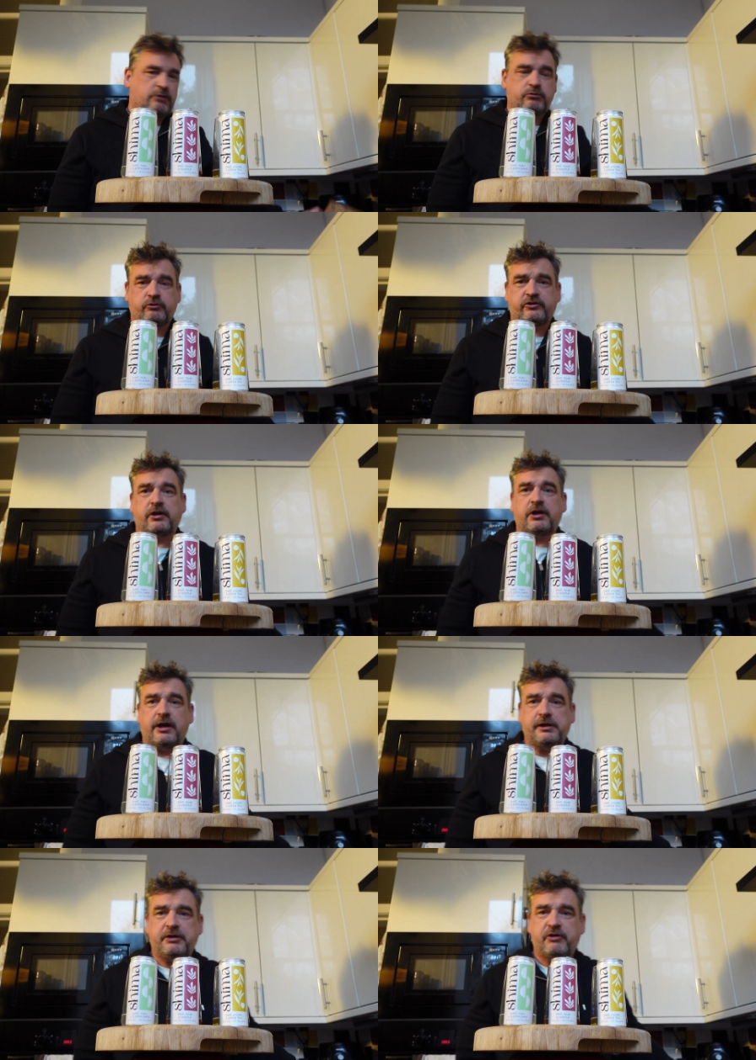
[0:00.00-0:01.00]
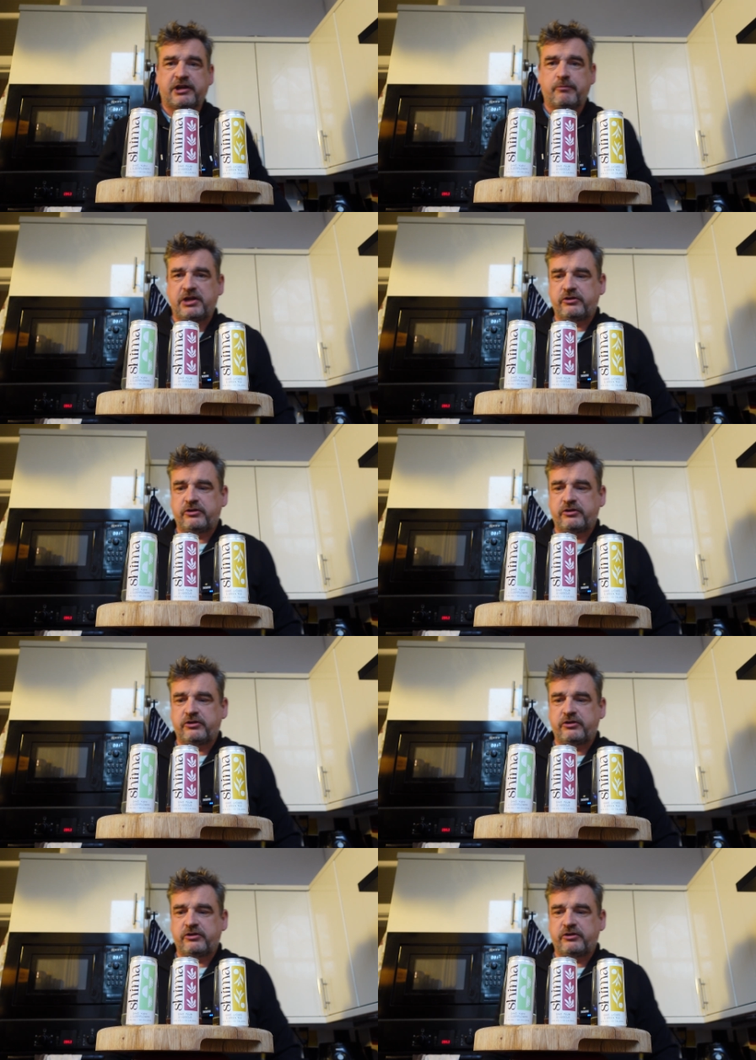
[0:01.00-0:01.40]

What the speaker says: would highly recommend